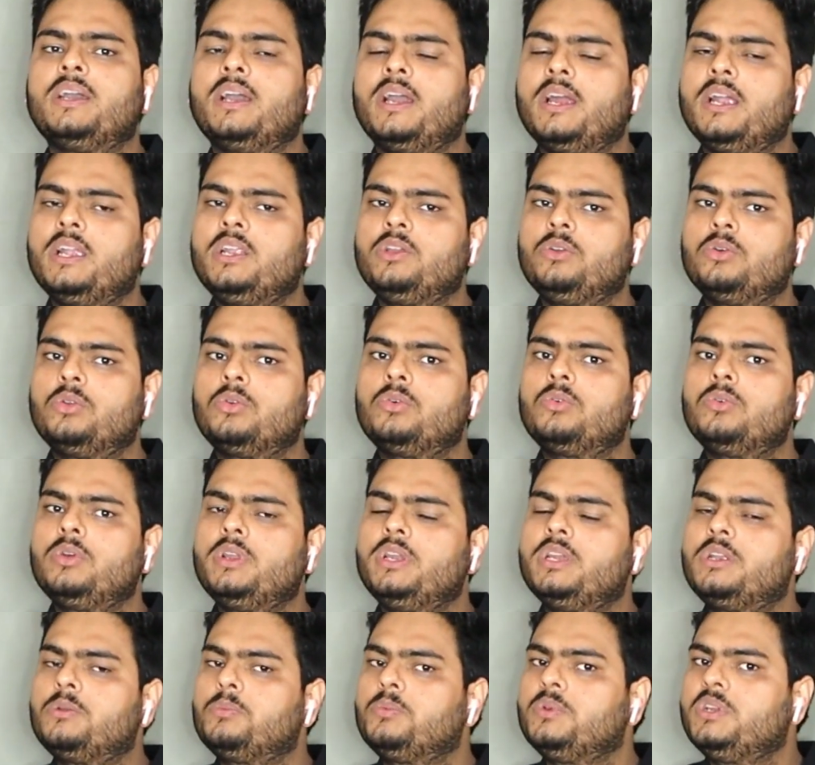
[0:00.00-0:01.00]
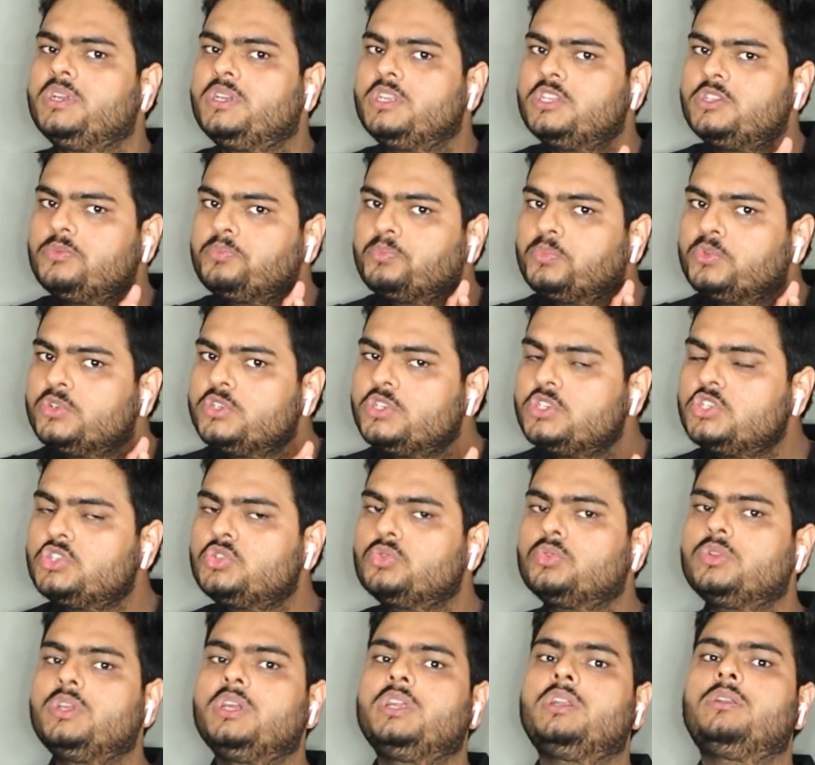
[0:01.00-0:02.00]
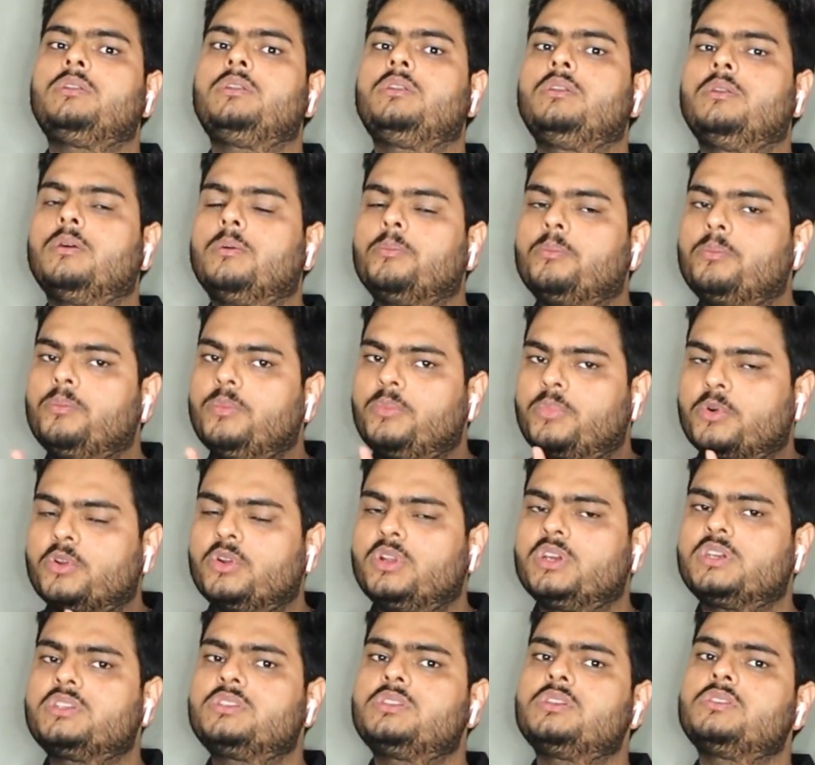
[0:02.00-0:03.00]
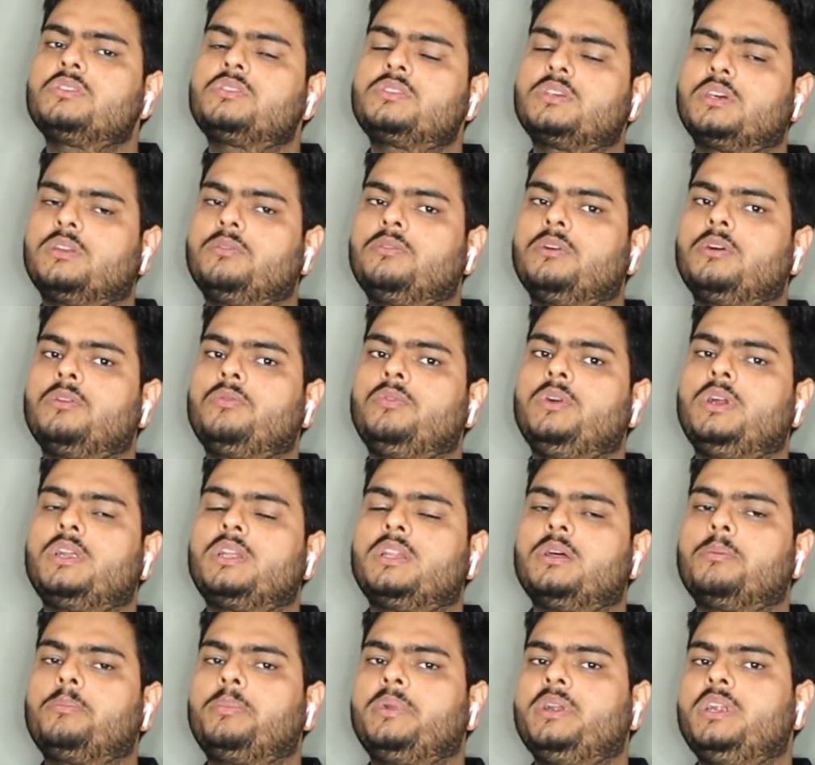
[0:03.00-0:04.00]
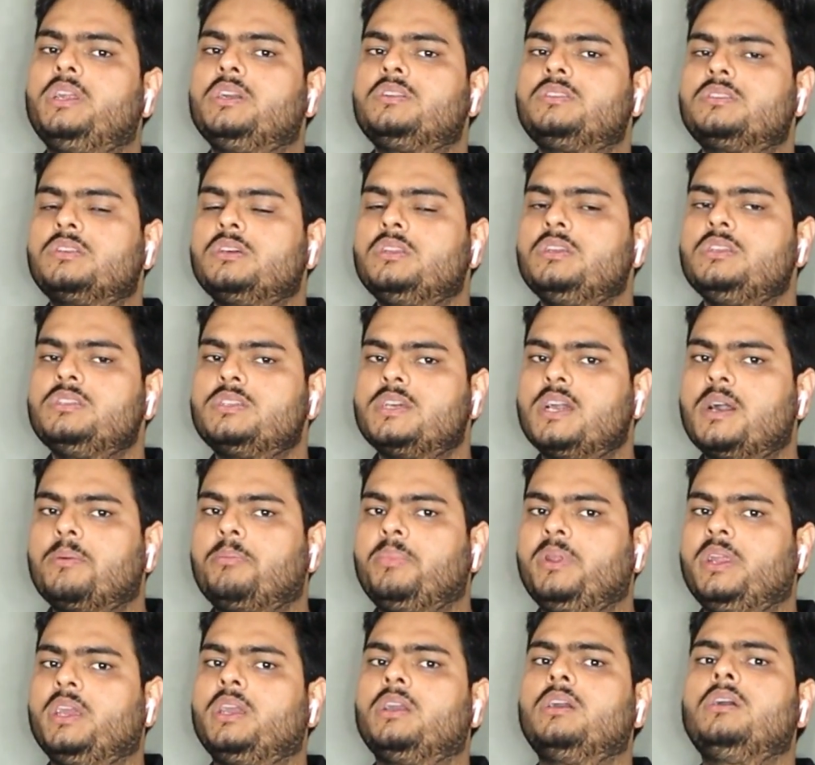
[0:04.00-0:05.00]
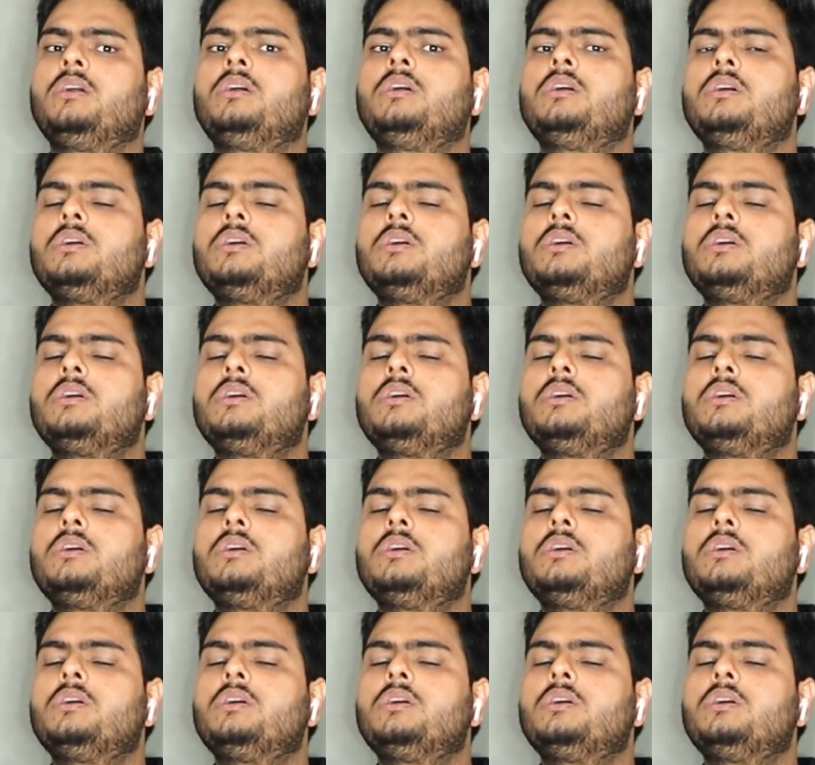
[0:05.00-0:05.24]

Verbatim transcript: and it is pushed to the production server where the prediction is happening.